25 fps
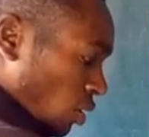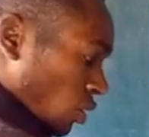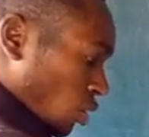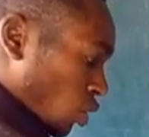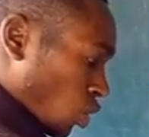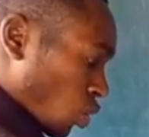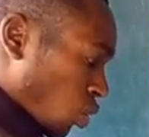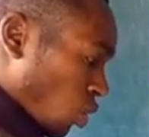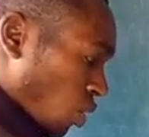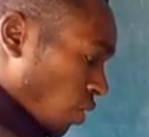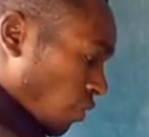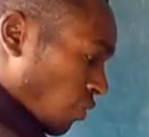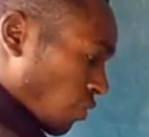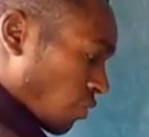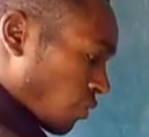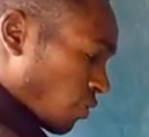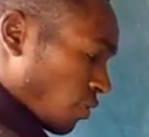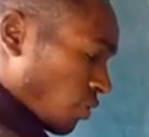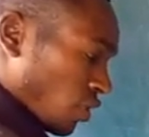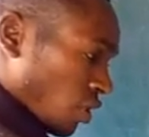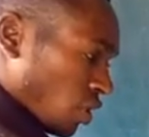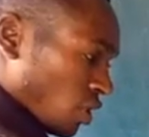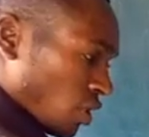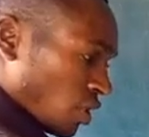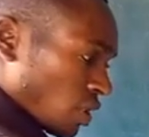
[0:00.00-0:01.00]
12
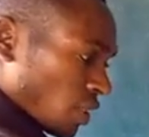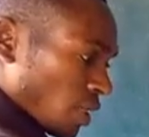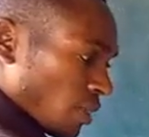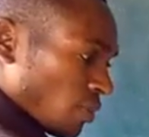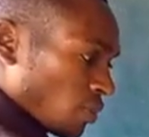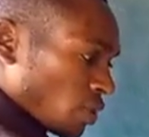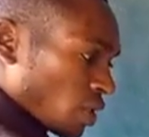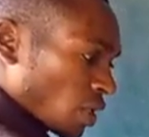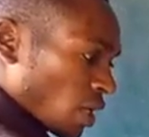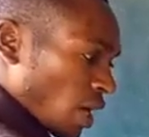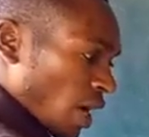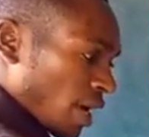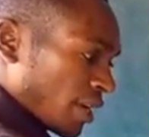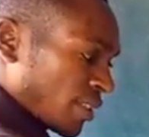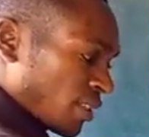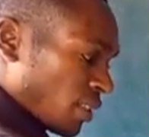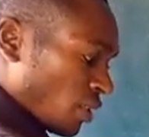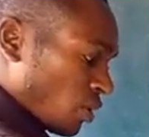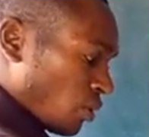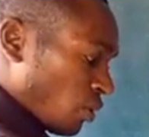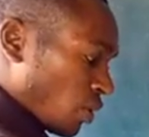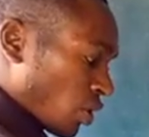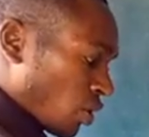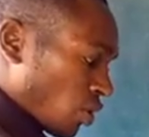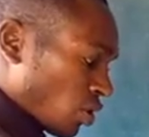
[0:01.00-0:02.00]
is the same thing as this
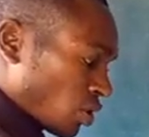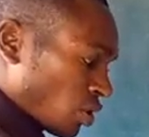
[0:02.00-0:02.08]
because